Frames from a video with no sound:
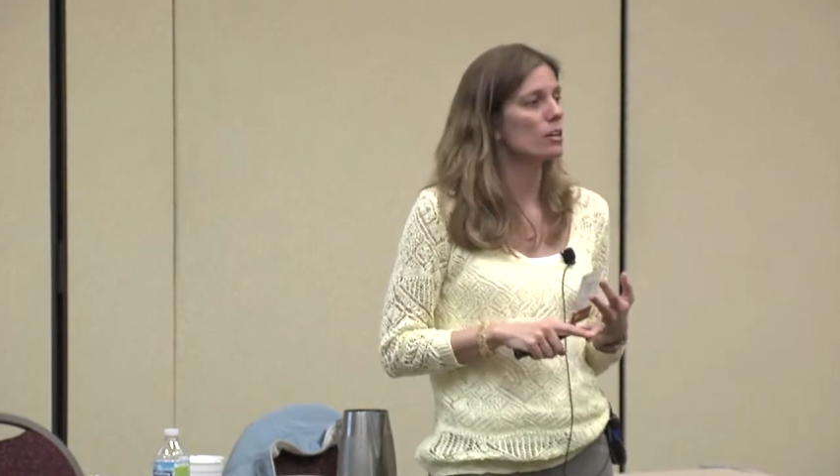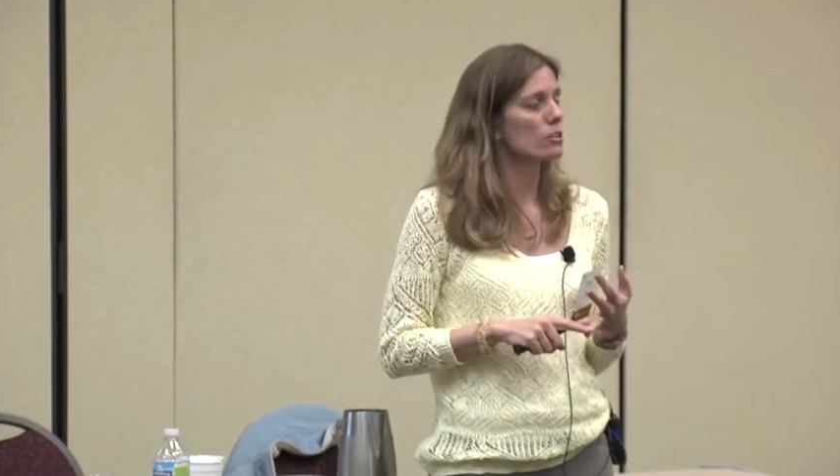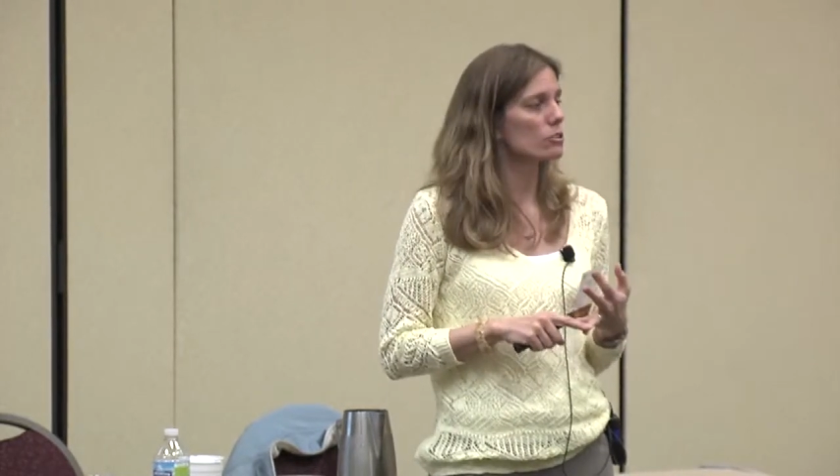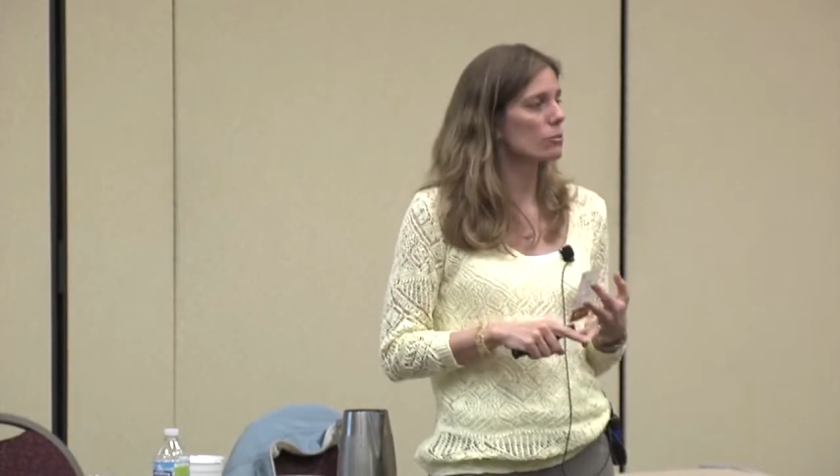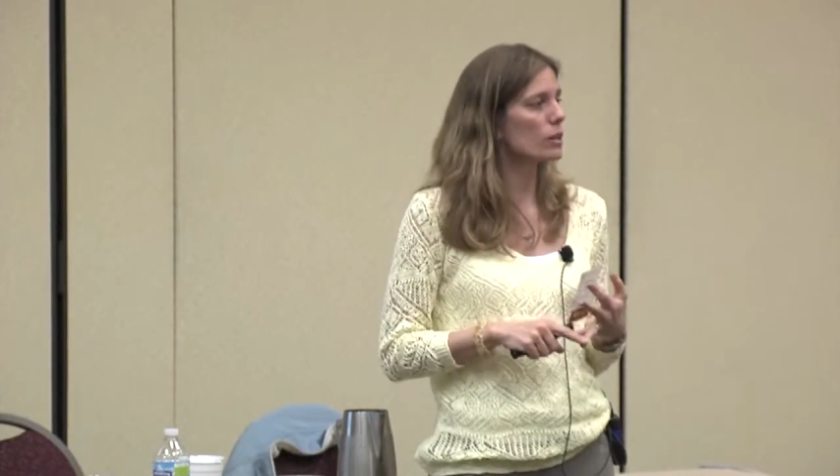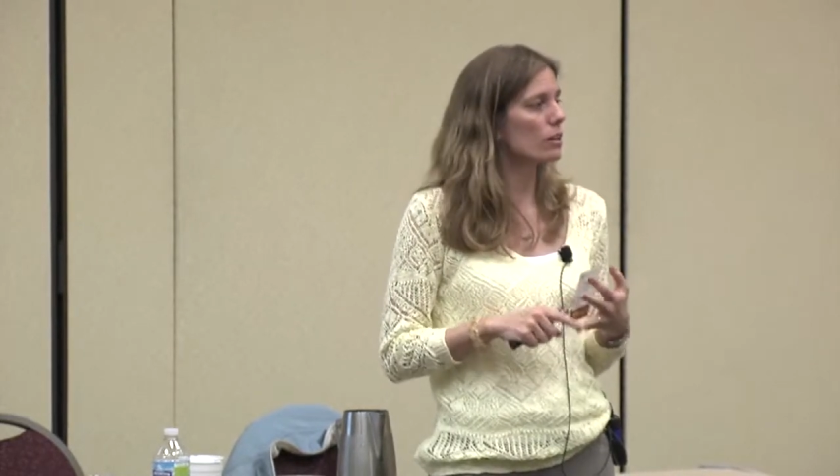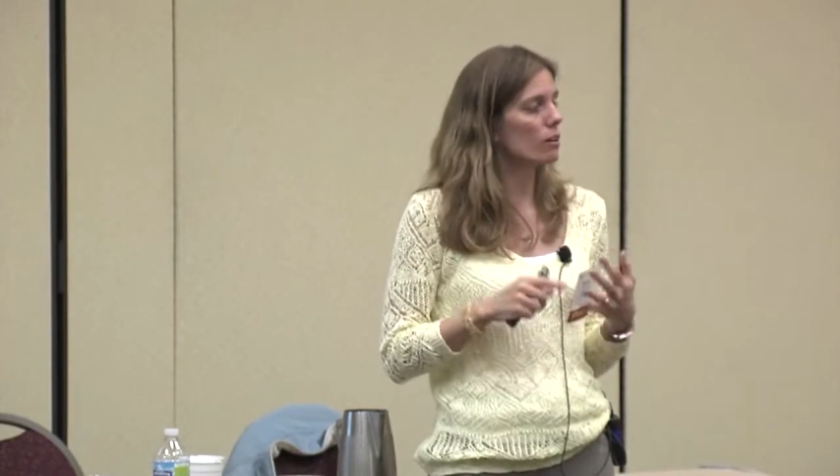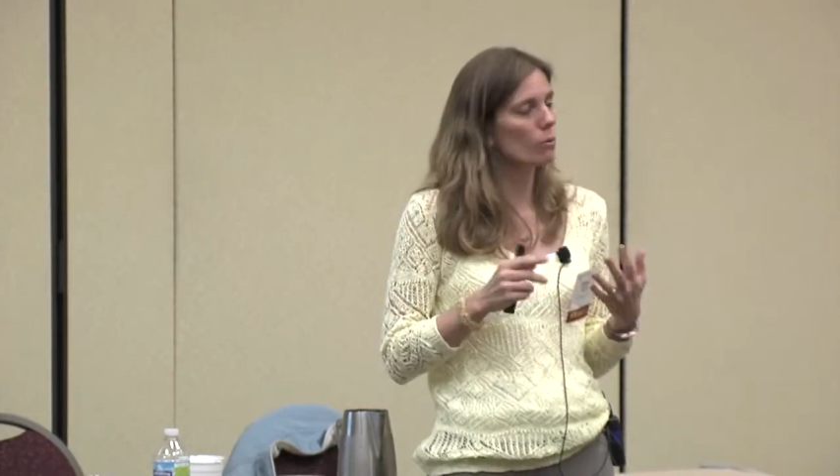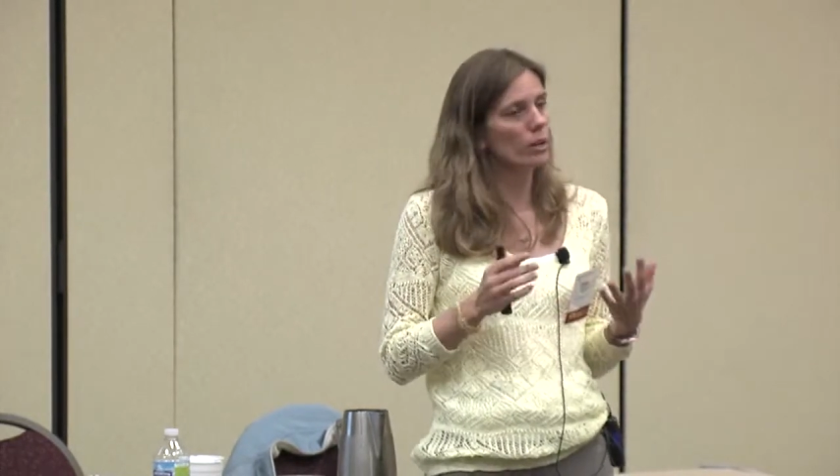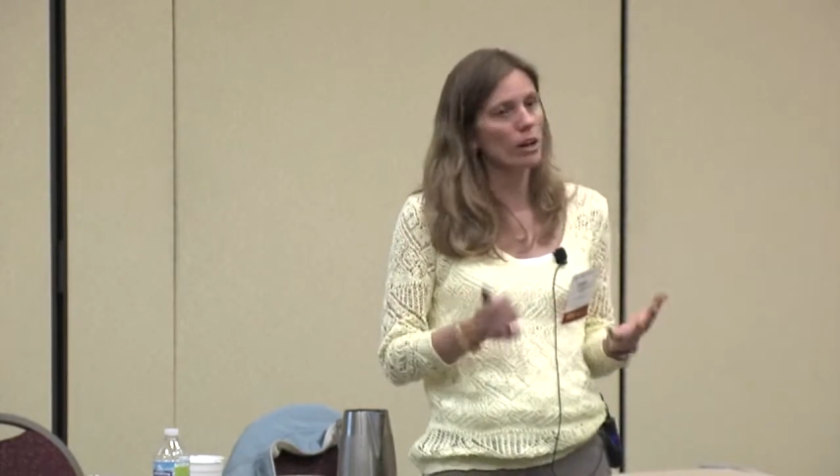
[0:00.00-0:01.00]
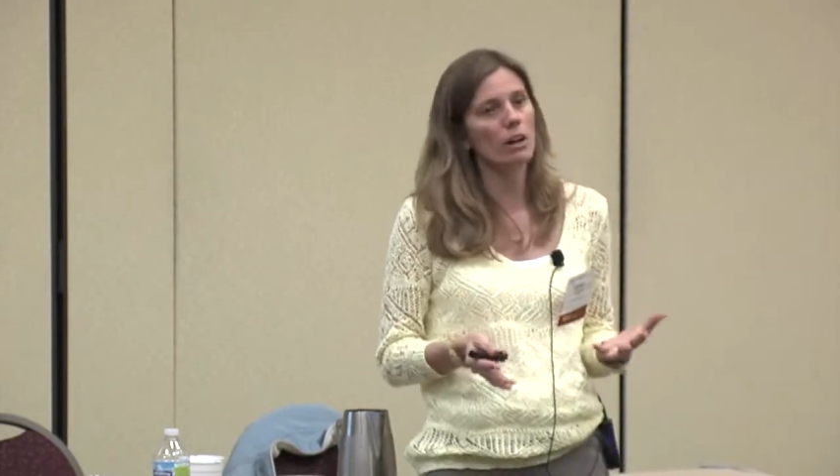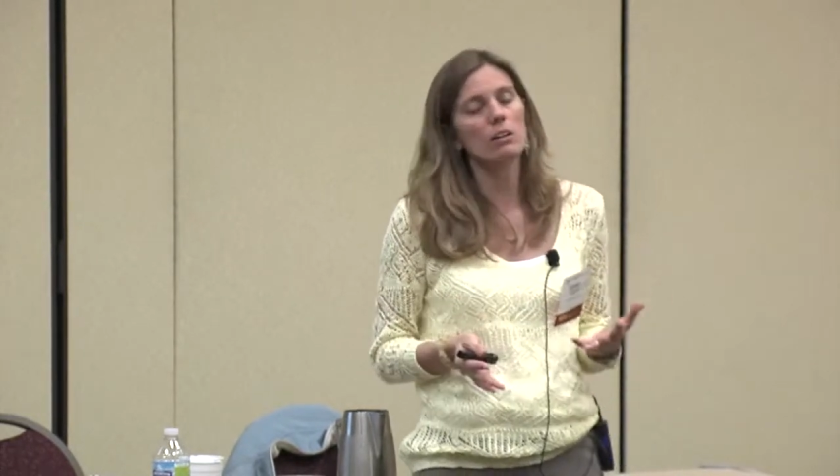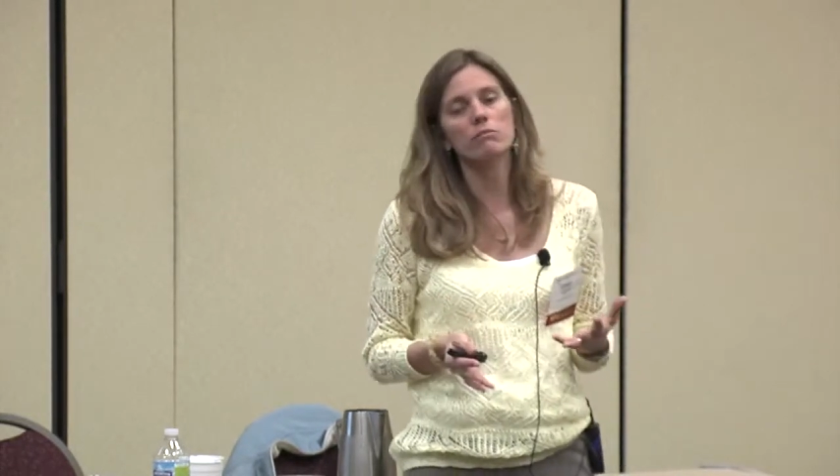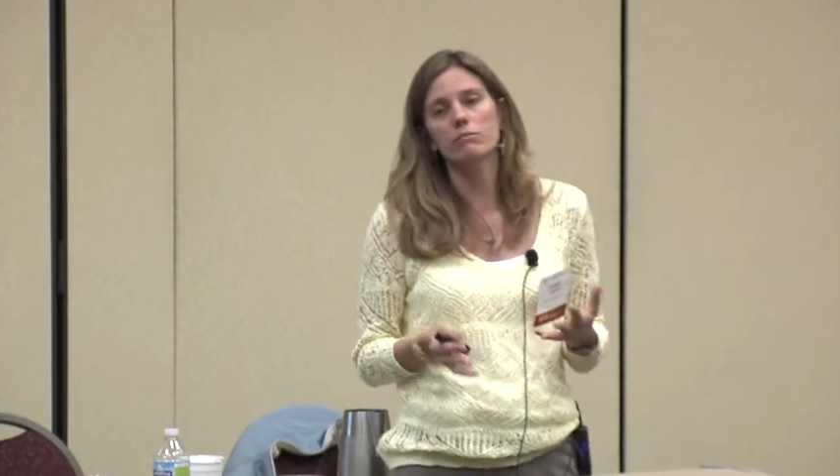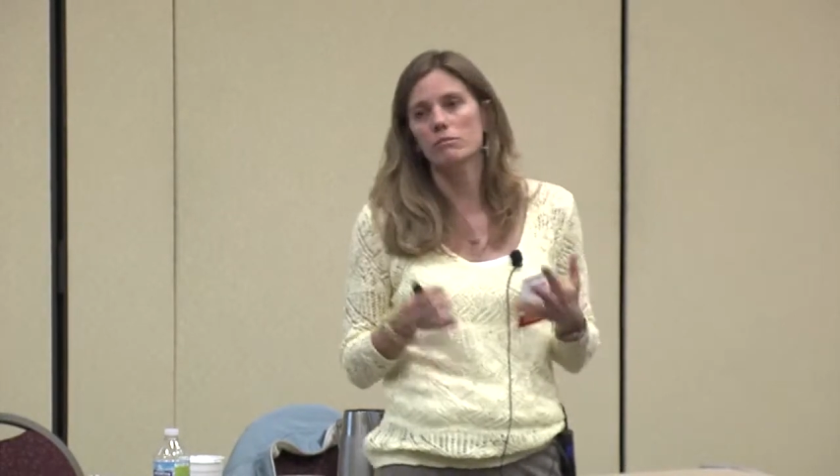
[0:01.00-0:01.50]
So we know we
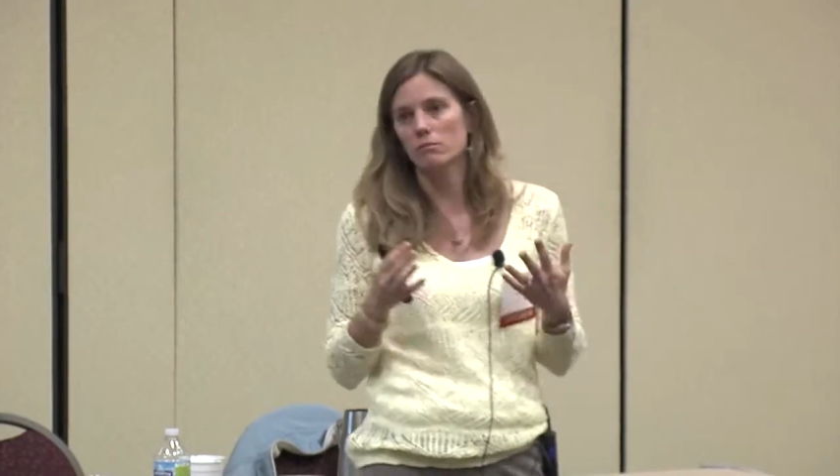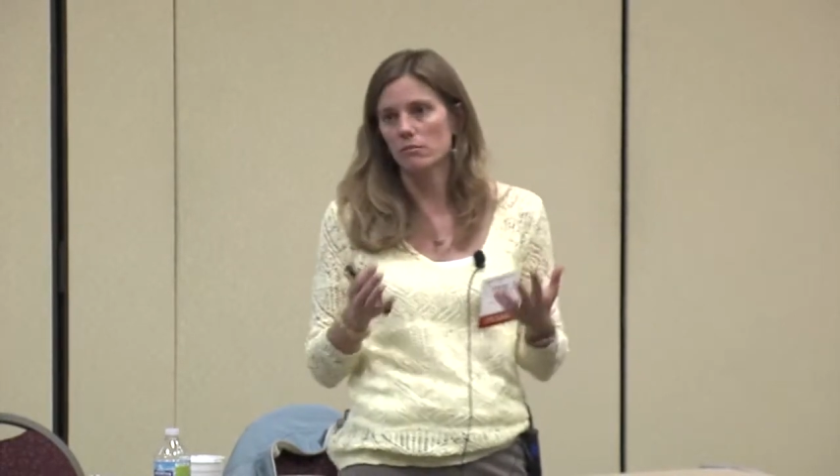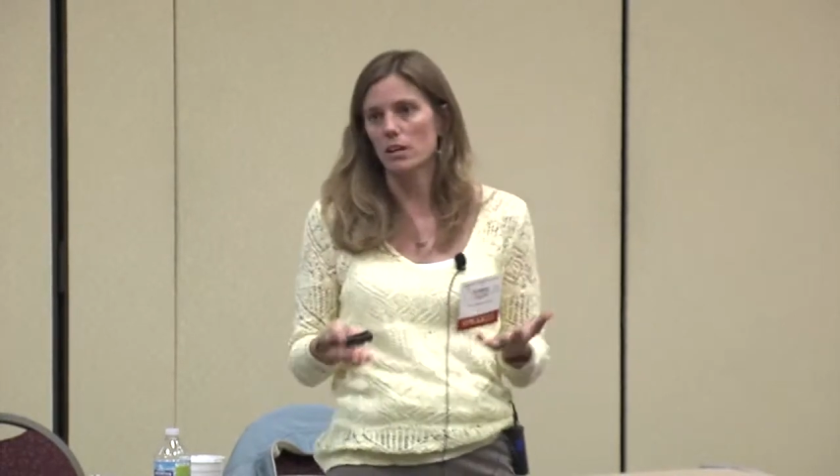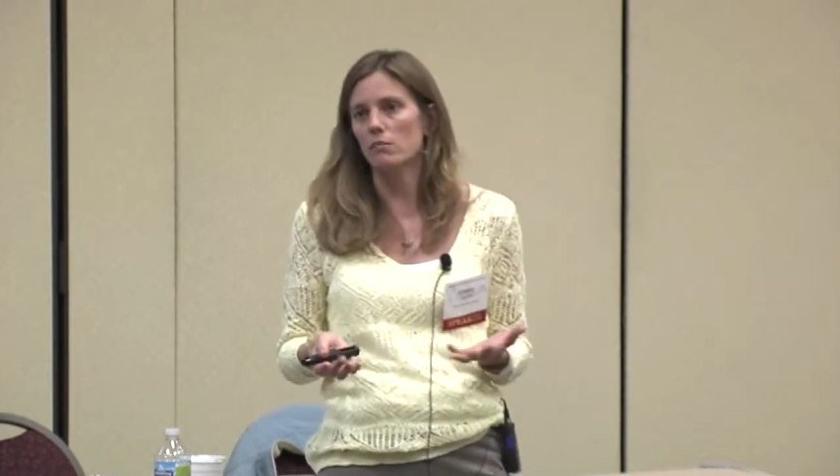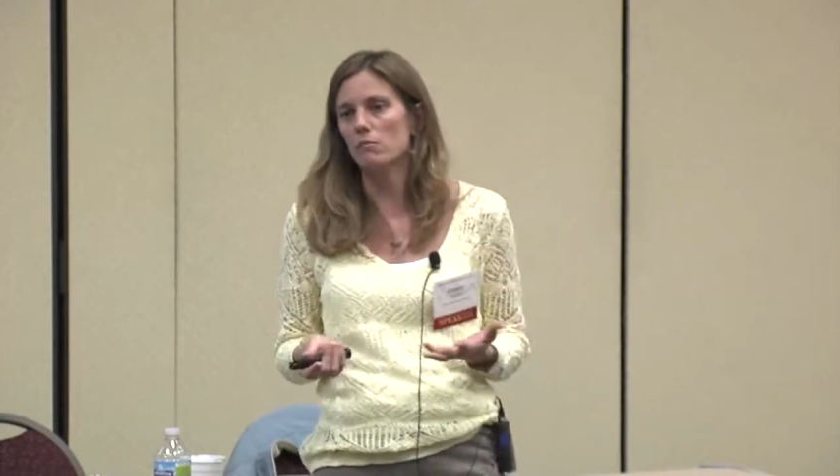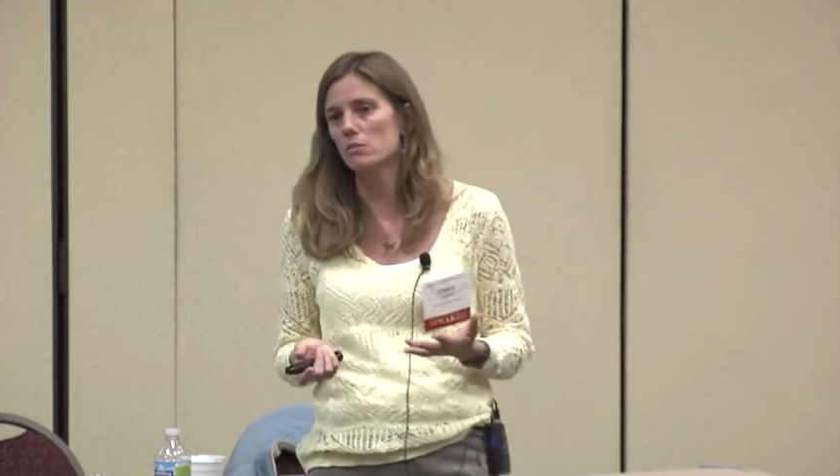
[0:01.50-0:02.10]
have that